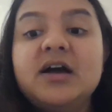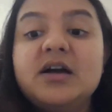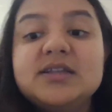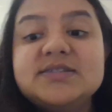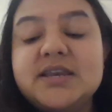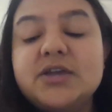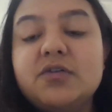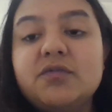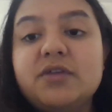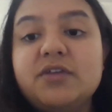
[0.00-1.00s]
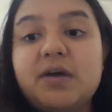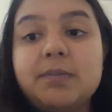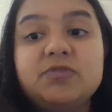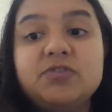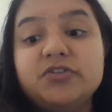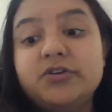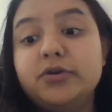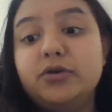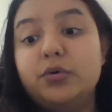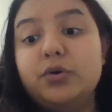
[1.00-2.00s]
understanding of if
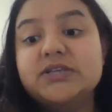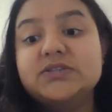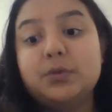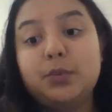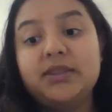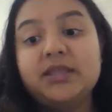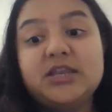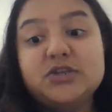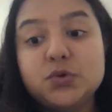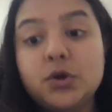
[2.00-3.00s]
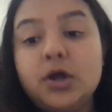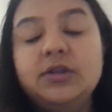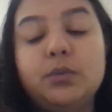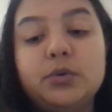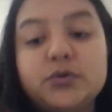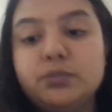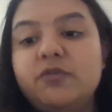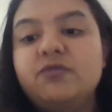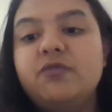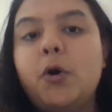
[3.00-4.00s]
arbitration law is the way they want to
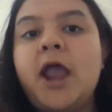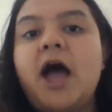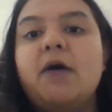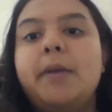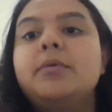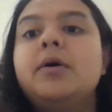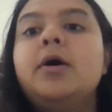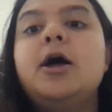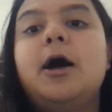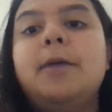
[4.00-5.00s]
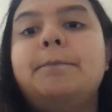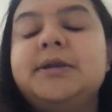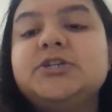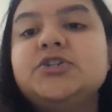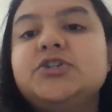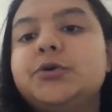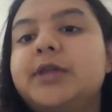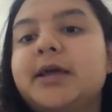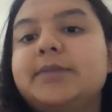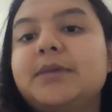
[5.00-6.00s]
move forward. However, I'm pretty sure
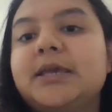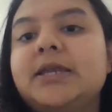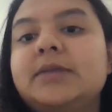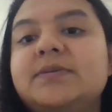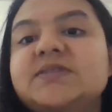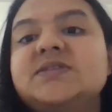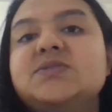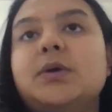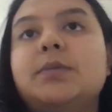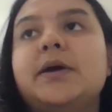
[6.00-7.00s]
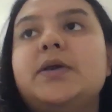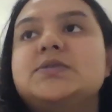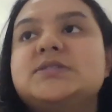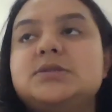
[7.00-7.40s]
that being in a business whereby you're